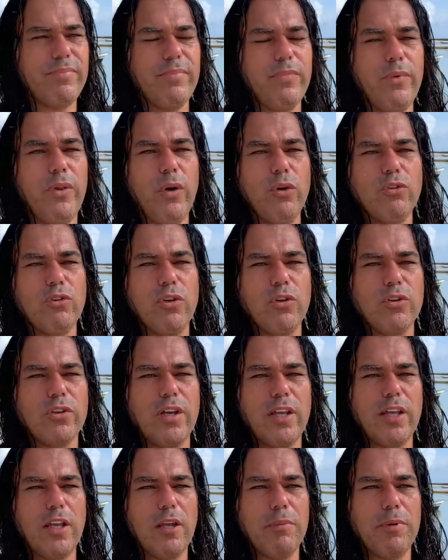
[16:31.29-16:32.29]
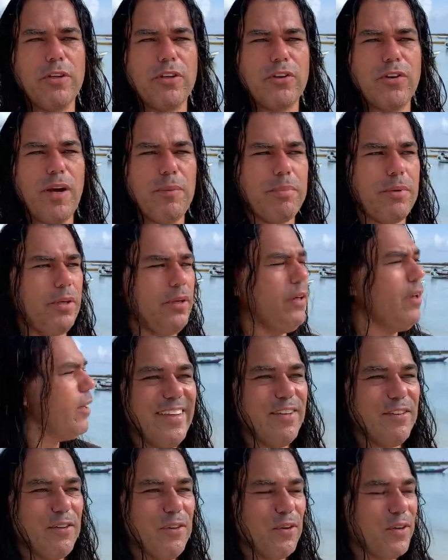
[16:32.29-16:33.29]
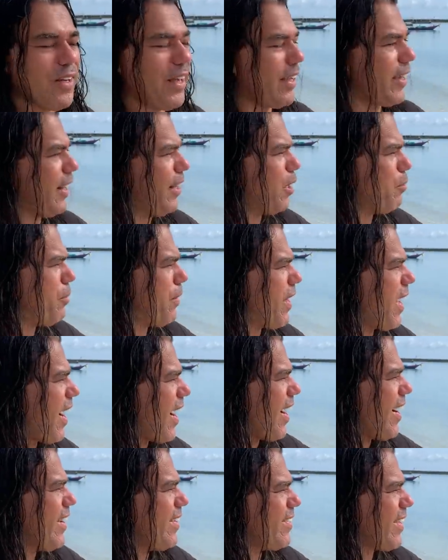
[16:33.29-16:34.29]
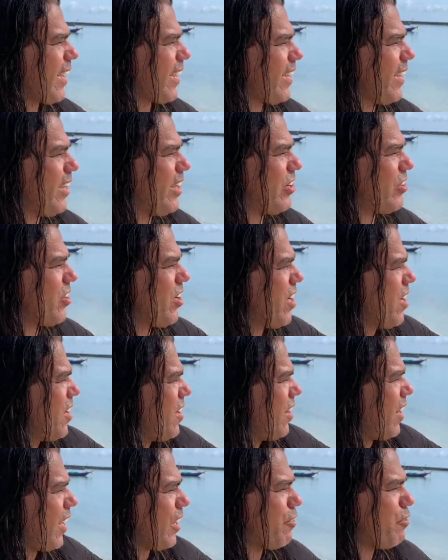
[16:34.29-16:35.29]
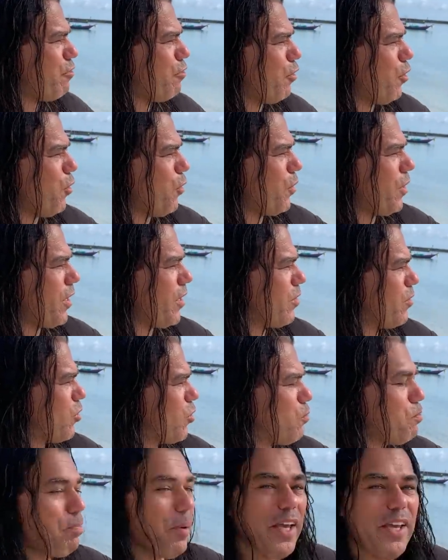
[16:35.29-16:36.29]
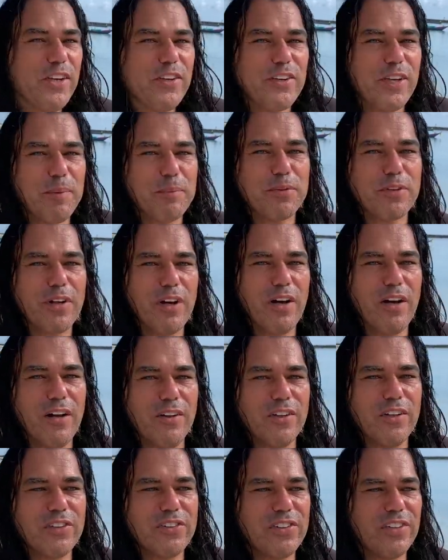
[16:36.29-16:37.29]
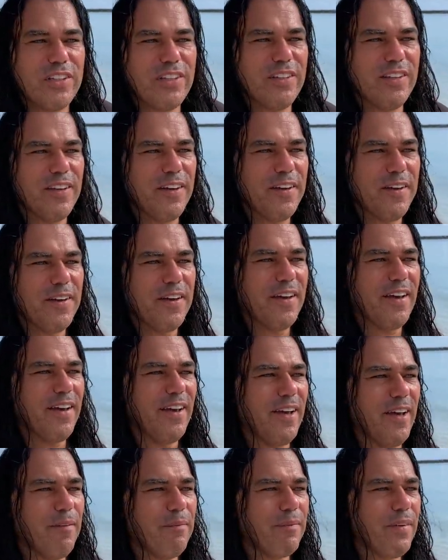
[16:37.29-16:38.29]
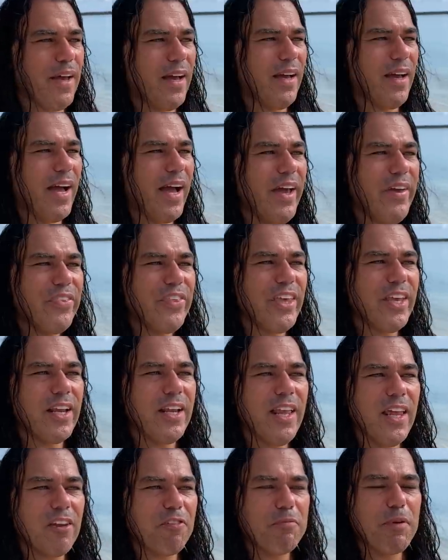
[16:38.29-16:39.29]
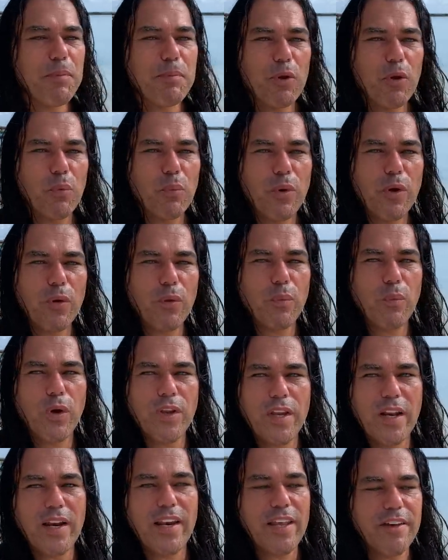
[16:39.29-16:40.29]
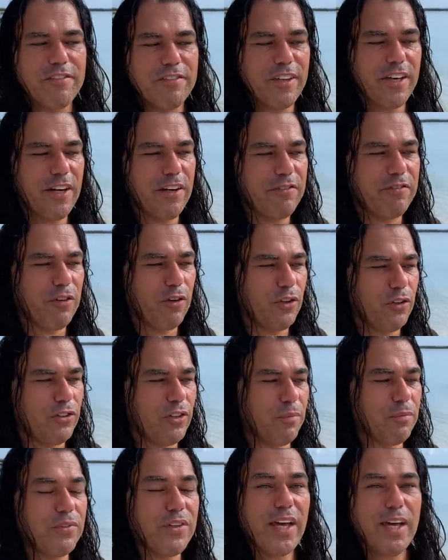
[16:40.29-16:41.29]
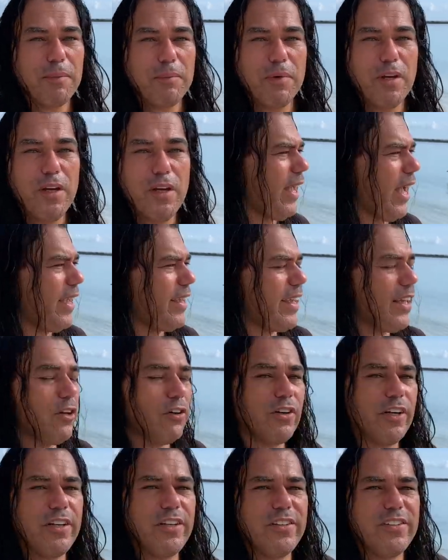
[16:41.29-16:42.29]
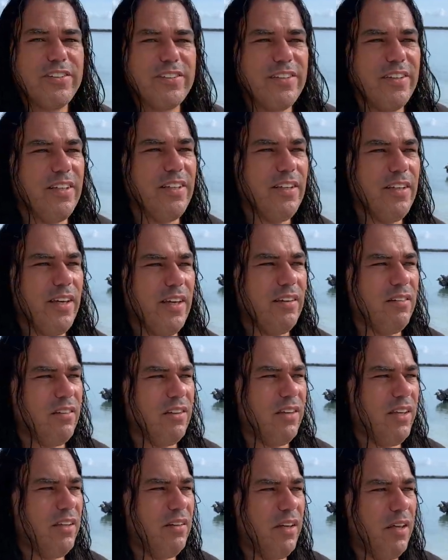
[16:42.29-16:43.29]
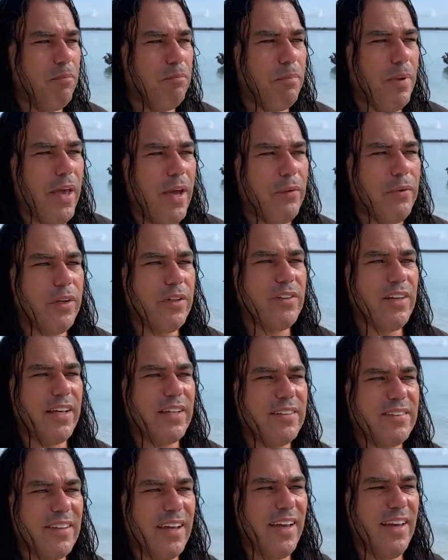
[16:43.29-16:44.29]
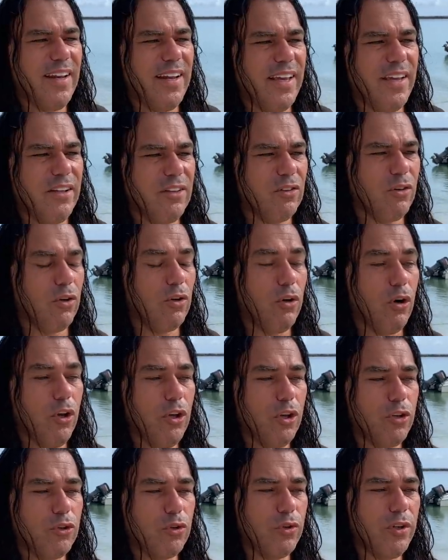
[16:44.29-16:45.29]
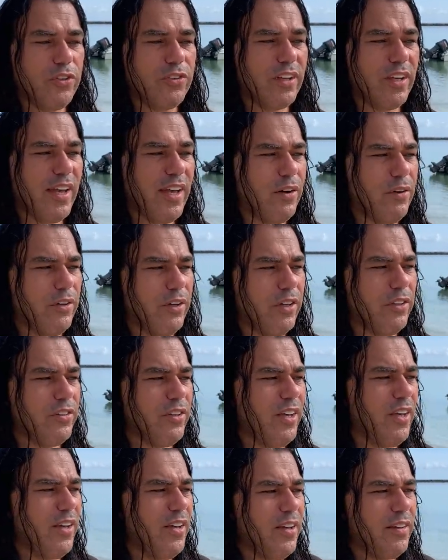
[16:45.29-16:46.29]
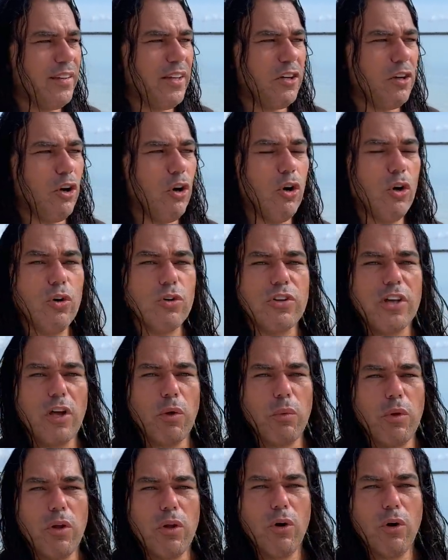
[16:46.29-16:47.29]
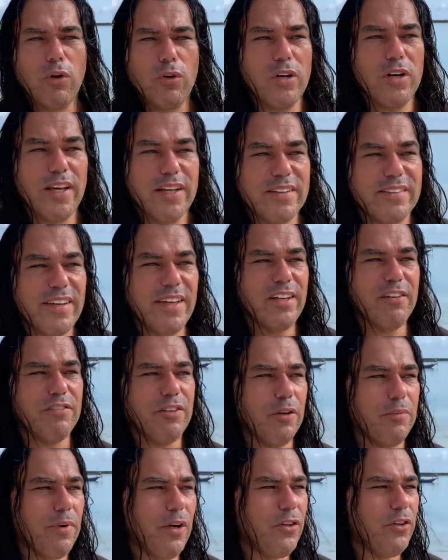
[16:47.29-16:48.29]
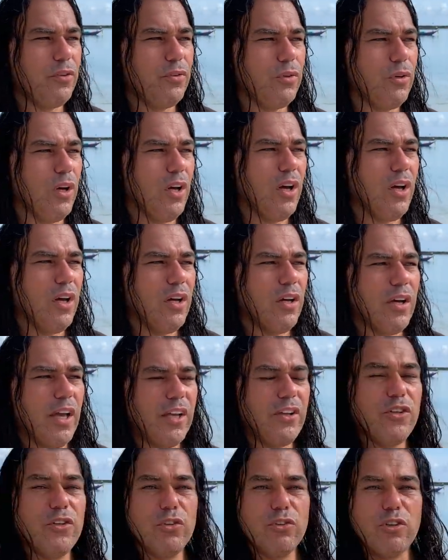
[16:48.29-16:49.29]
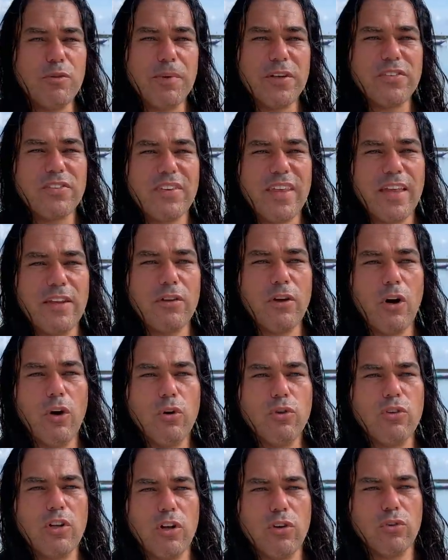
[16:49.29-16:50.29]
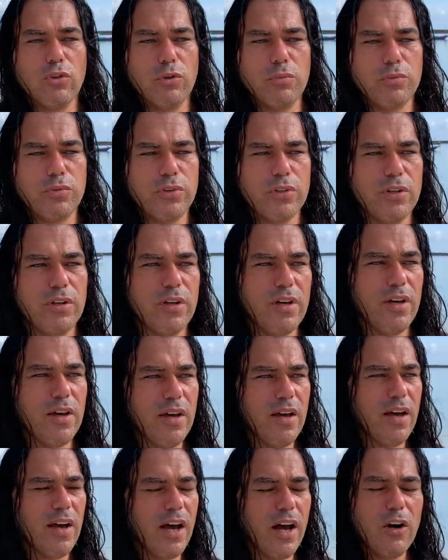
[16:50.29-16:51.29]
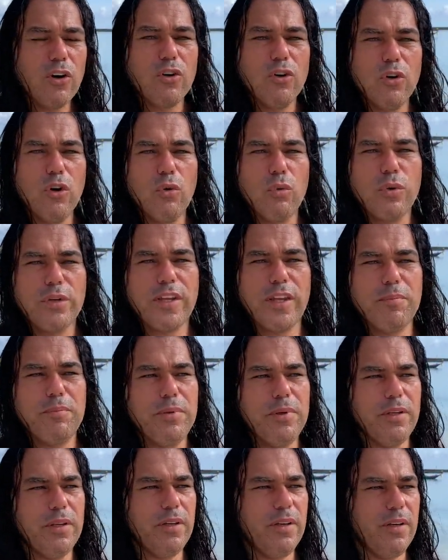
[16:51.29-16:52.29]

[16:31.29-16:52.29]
those looked a little bit crappy. These look like a little bit high-tech-ish, like floating spaceships on the sea. Um, I think a lot of people will want to live there for some time. I can already see in, in, in areas like Thailand or other touristy areas that a hotel will order like ten of them and you and use them as ten hotel rooms. How cool would that be?